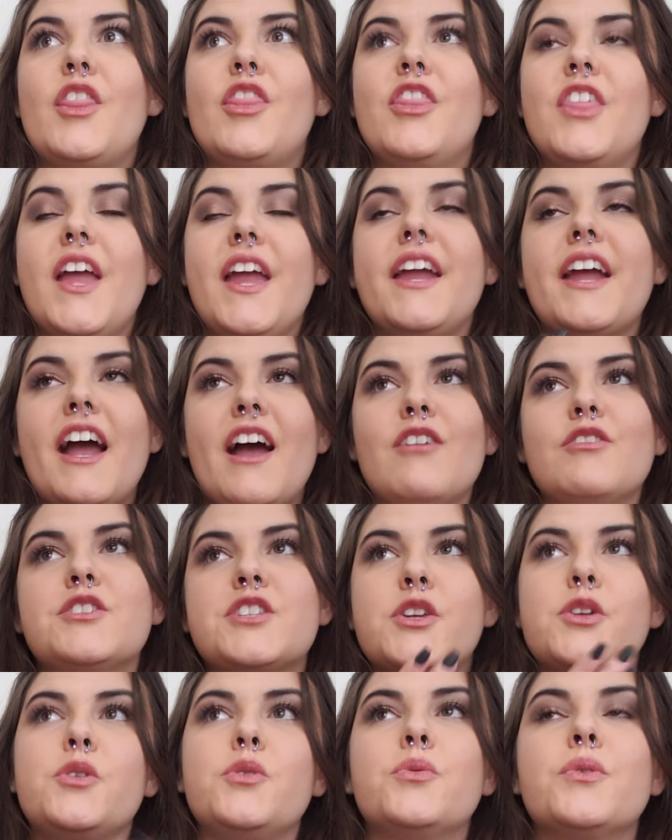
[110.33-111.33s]
they have
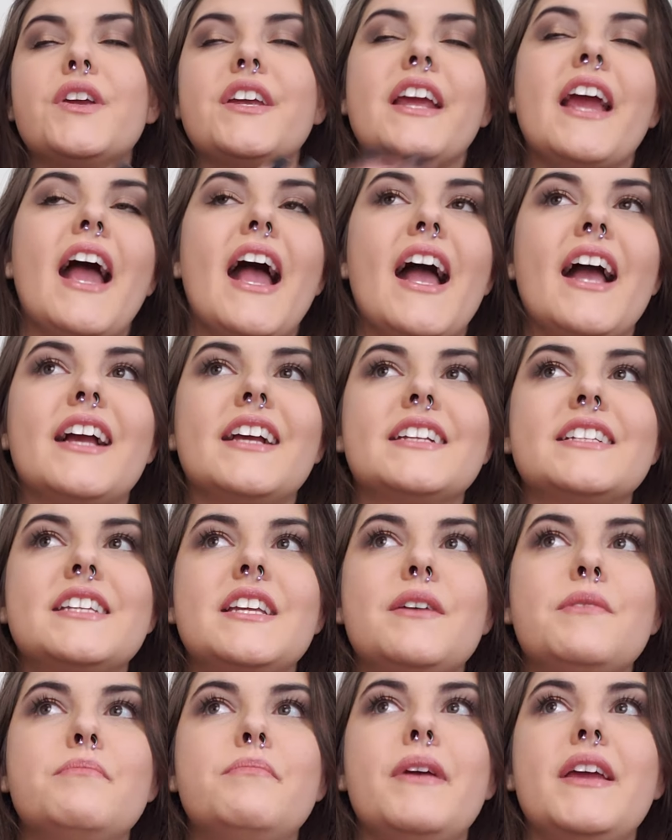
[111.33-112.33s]
to
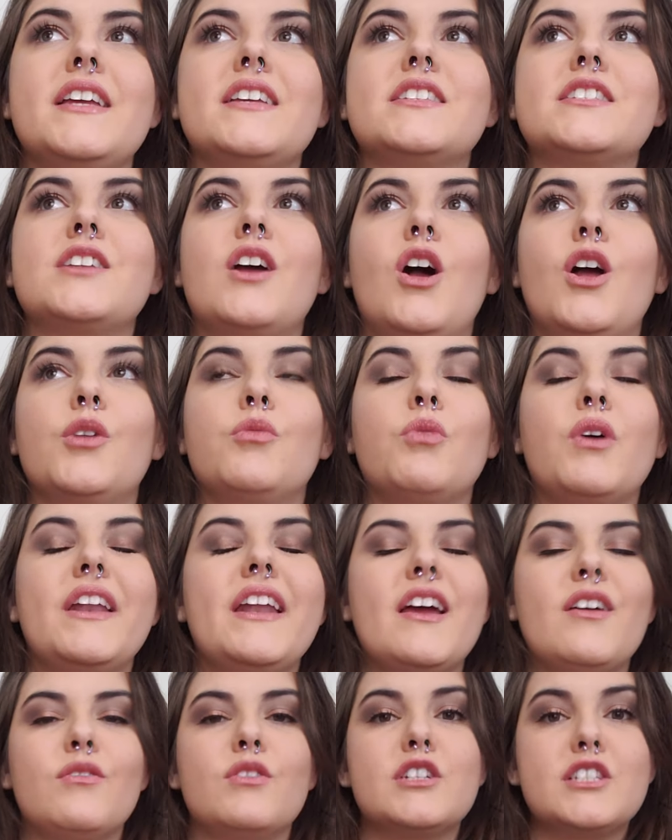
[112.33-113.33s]
react based on
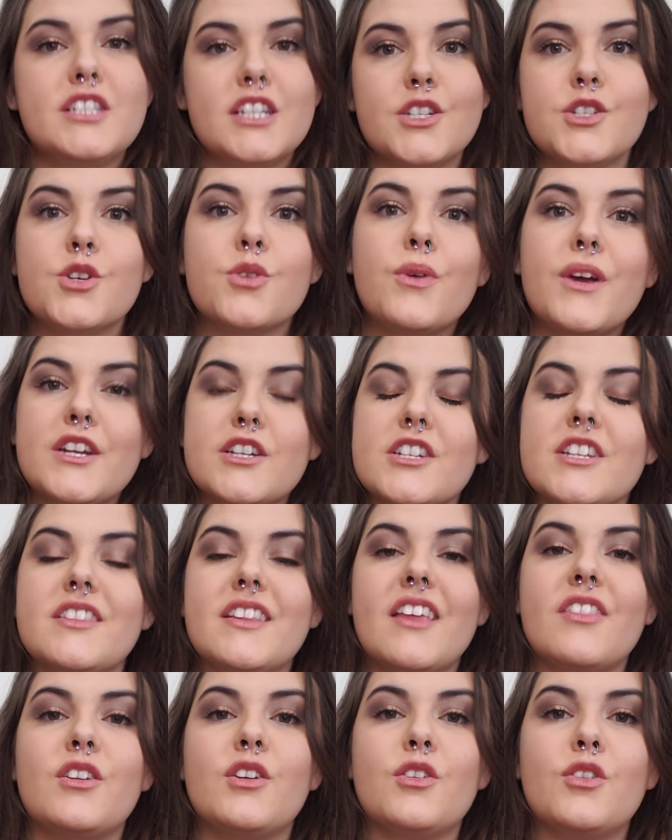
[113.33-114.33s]
whatever situation
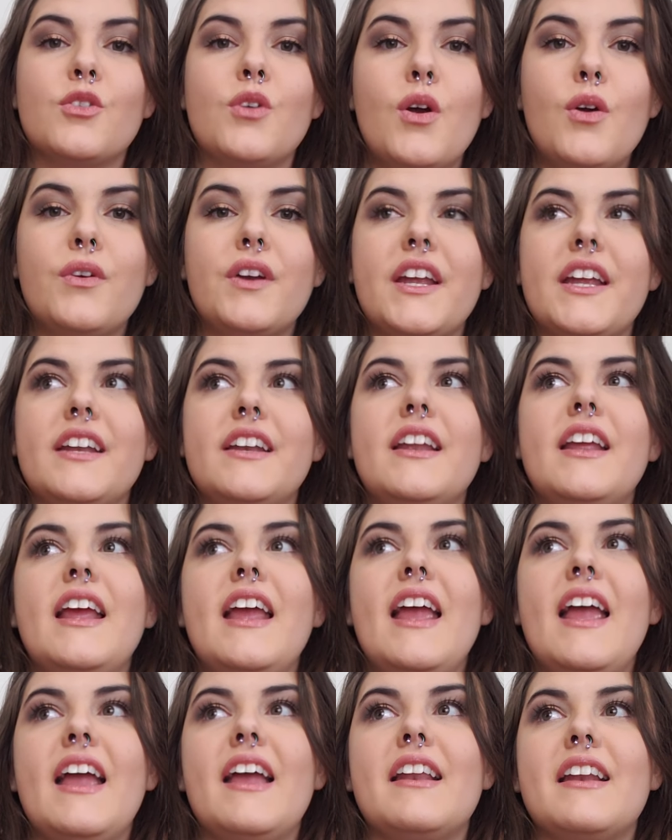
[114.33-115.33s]
that they're thrown in,
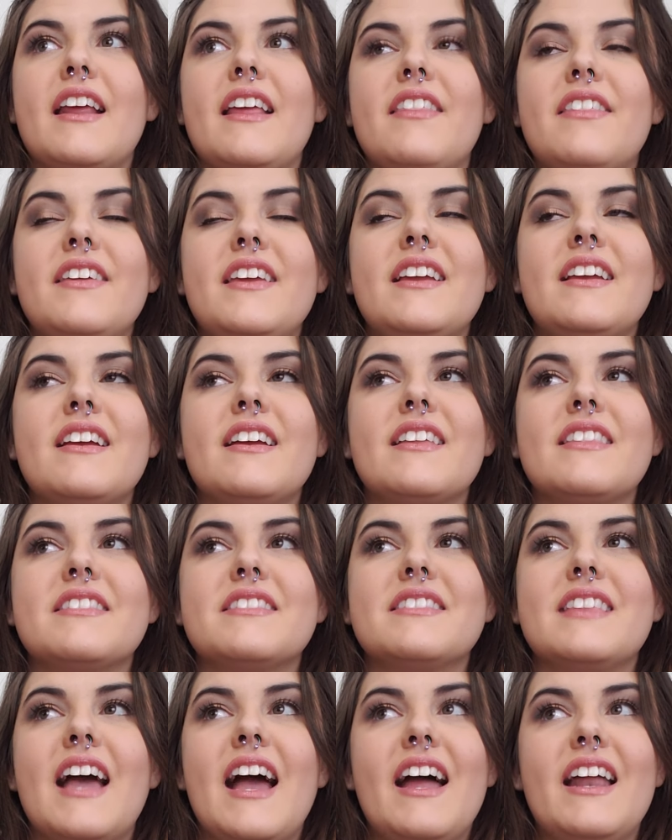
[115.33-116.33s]
and I think
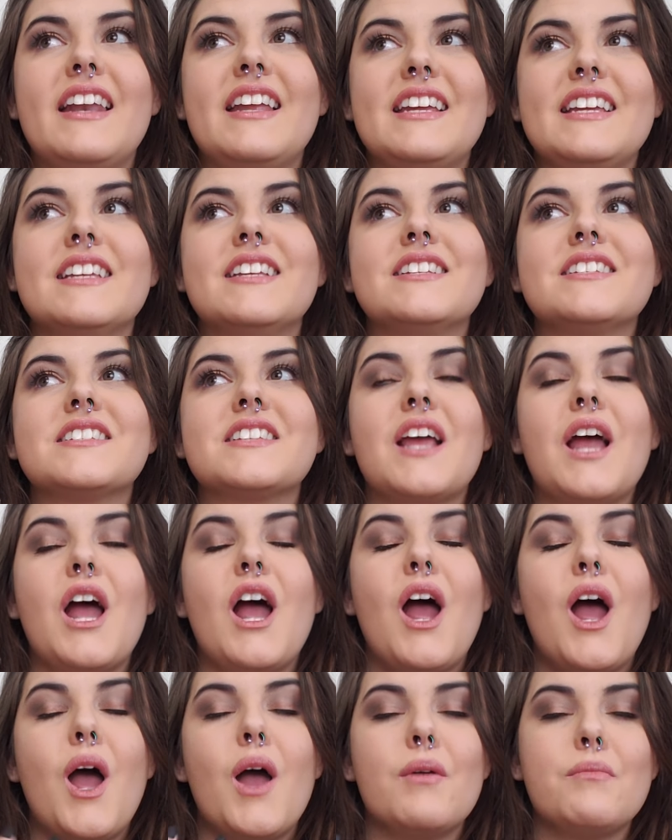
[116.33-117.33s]
that is
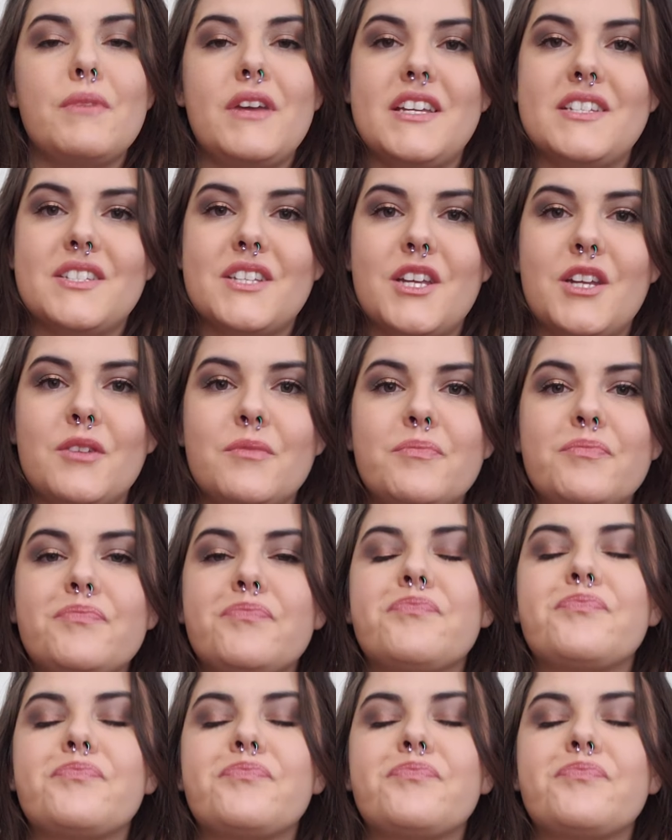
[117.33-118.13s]
amazing.